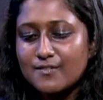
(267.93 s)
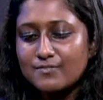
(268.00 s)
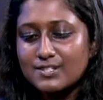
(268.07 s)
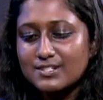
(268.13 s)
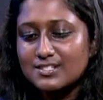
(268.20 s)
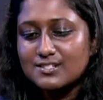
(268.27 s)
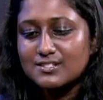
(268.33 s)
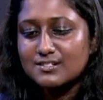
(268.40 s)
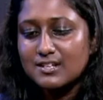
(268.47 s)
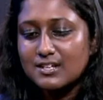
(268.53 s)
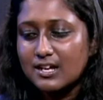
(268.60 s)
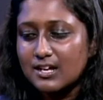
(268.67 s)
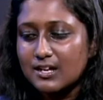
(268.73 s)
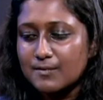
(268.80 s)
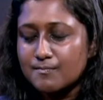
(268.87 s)
this
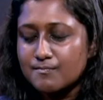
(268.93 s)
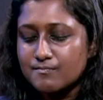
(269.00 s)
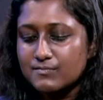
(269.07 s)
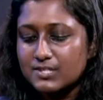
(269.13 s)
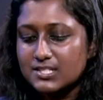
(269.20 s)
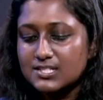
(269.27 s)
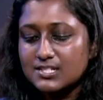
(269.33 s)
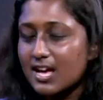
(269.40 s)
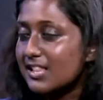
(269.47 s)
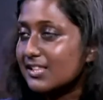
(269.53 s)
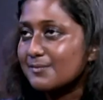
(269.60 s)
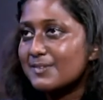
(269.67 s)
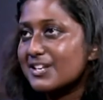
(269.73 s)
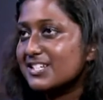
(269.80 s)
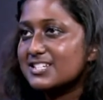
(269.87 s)

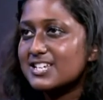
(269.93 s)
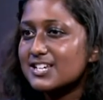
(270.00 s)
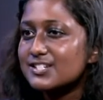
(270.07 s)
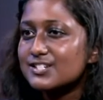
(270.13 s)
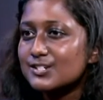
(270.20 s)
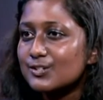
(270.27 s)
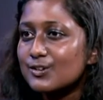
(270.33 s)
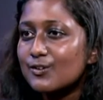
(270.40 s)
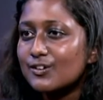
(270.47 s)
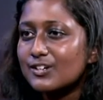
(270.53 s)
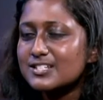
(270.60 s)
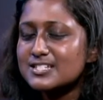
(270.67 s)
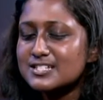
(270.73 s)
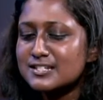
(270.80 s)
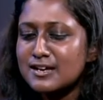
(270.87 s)
silent meditation
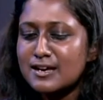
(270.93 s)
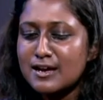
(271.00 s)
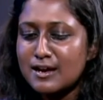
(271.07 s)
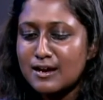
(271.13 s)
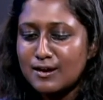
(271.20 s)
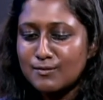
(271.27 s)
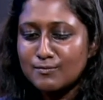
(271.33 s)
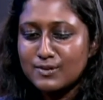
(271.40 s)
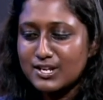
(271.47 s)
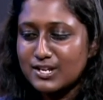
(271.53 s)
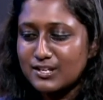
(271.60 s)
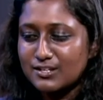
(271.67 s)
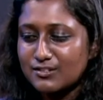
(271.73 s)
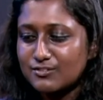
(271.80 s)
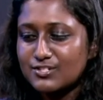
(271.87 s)
course
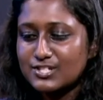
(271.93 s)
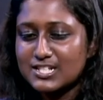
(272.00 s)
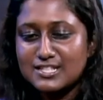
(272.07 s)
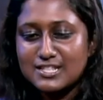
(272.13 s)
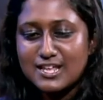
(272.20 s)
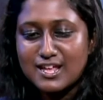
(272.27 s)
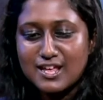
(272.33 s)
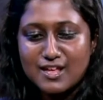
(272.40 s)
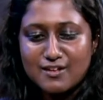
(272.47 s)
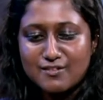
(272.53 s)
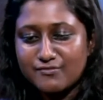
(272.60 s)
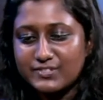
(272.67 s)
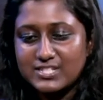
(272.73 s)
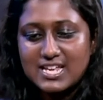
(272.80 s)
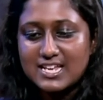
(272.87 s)
where you sit there
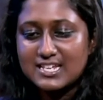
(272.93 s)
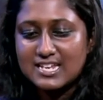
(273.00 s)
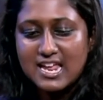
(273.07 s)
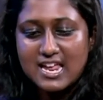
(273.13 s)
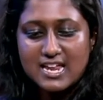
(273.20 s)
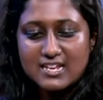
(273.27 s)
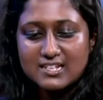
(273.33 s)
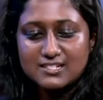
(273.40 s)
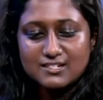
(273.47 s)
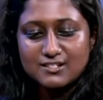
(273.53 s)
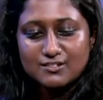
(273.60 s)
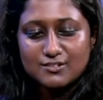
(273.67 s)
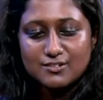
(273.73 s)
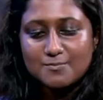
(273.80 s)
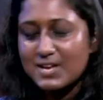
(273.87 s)
for 10 days
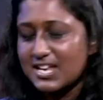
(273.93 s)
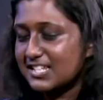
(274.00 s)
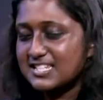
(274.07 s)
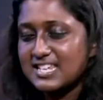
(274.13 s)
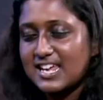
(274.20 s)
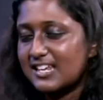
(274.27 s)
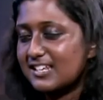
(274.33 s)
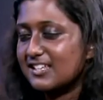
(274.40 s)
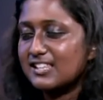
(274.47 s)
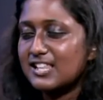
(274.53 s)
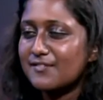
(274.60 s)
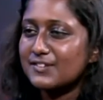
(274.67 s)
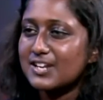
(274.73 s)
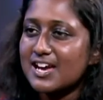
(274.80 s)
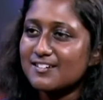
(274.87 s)
and you meditate
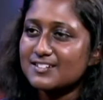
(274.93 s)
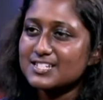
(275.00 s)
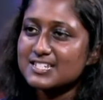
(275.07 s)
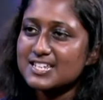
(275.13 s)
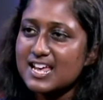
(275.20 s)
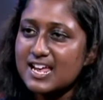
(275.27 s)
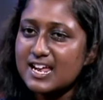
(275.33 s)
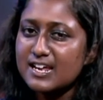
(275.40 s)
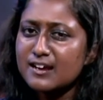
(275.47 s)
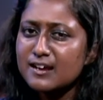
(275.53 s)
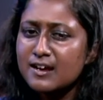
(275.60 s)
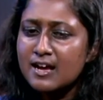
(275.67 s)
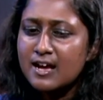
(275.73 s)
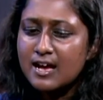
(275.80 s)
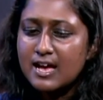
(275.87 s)
11 hours a day
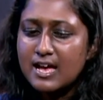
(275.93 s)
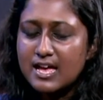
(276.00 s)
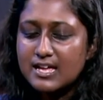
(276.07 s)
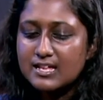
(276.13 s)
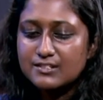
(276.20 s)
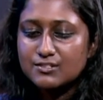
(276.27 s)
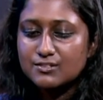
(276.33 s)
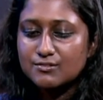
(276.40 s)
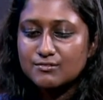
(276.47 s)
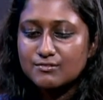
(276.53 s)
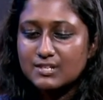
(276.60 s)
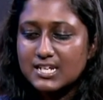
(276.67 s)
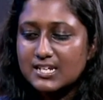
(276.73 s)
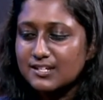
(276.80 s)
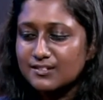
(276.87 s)
and you
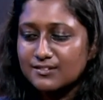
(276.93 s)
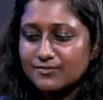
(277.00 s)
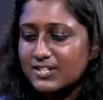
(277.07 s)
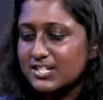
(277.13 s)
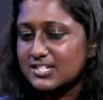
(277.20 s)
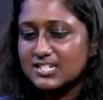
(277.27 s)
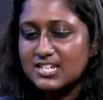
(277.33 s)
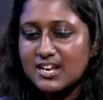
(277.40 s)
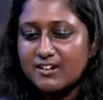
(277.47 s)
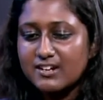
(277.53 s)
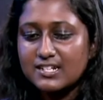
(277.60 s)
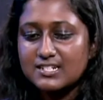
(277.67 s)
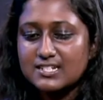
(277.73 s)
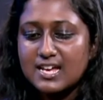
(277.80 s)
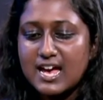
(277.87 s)
eat a
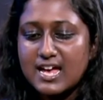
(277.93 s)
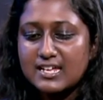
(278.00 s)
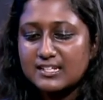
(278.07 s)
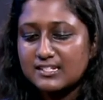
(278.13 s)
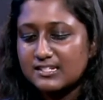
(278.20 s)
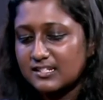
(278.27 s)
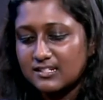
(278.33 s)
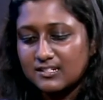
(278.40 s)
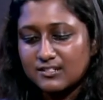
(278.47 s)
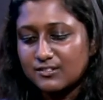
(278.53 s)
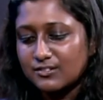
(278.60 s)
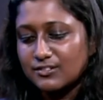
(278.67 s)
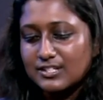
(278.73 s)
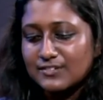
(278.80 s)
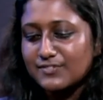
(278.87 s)
vegetarian diet and
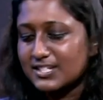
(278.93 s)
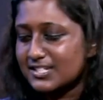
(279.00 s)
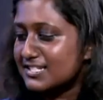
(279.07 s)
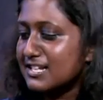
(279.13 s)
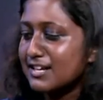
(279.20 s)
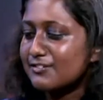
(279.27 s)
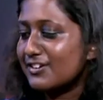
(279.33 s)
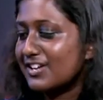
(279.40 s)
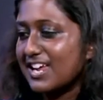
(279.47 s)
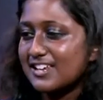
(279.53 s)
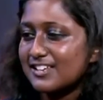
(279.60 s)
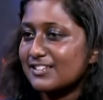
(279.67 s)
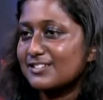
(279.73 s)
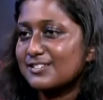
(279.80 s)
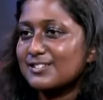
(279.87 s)
you live in a segregated